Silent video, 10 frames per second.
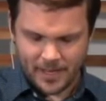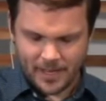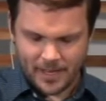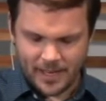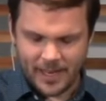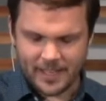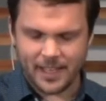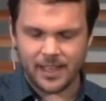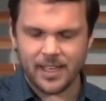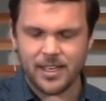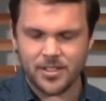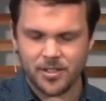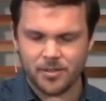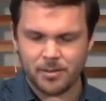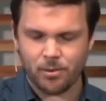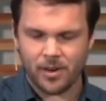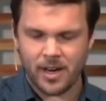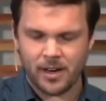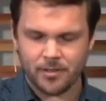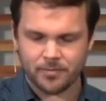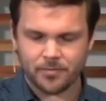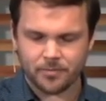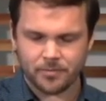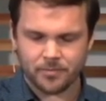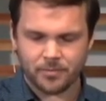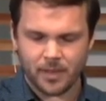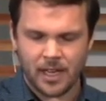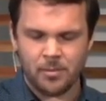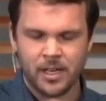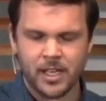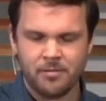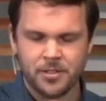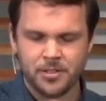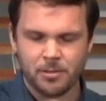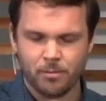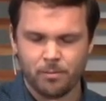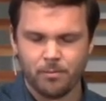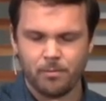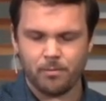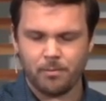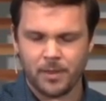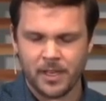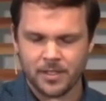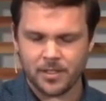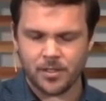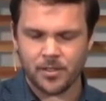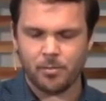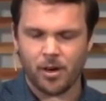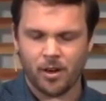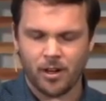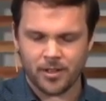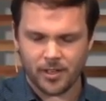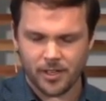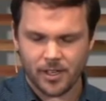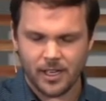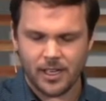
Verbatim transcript: And as I lead you in prayer, I'm going to give you some things to ponder.